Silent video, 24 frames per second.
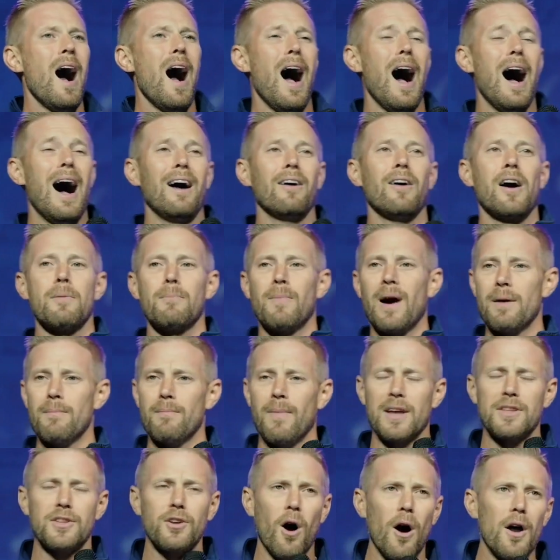Like
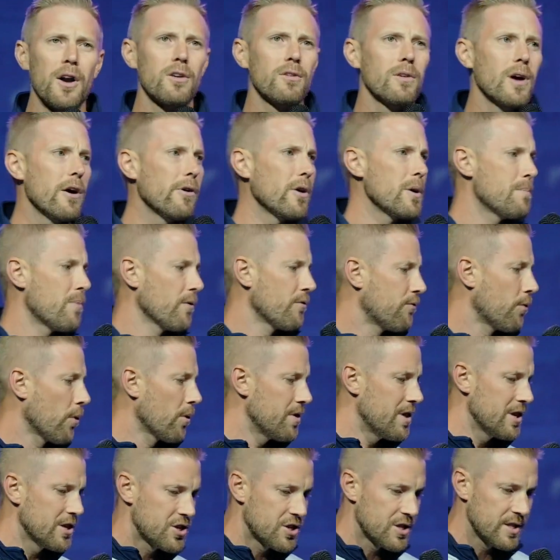my daughter Lily, before
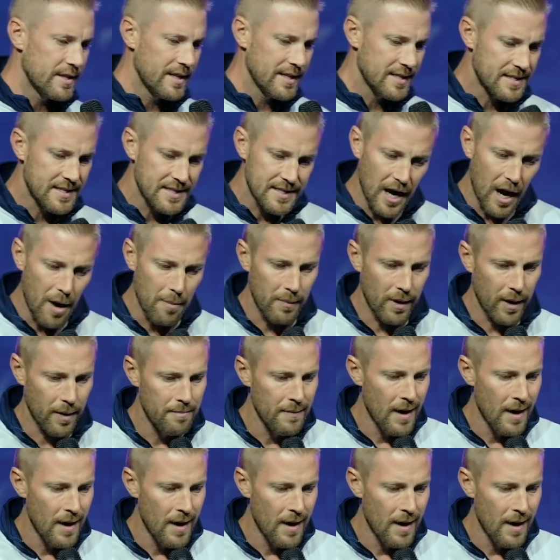this summer,